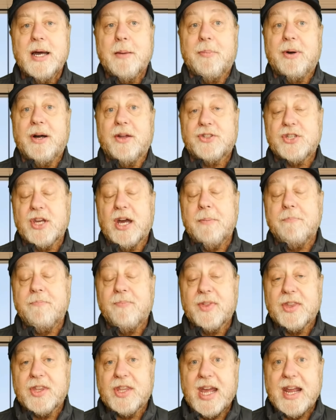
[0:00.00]
but
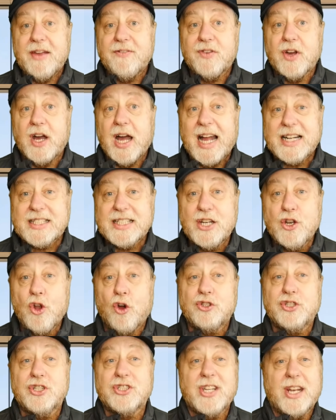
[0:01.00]
they've actually
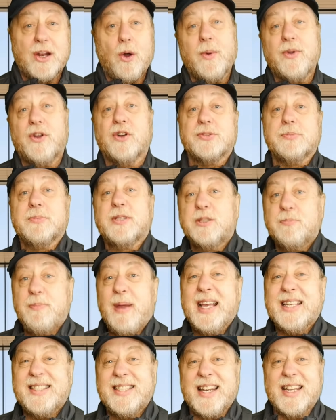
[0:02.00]
not just said, oh, we've got some
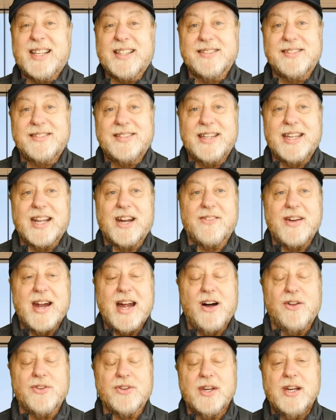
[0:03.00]
spare silicon sitting
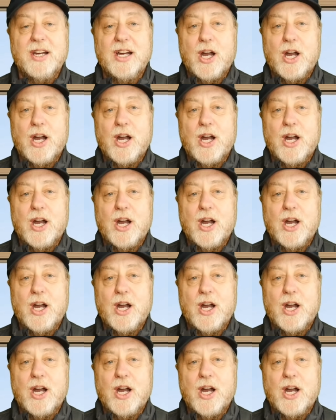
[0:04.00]
around,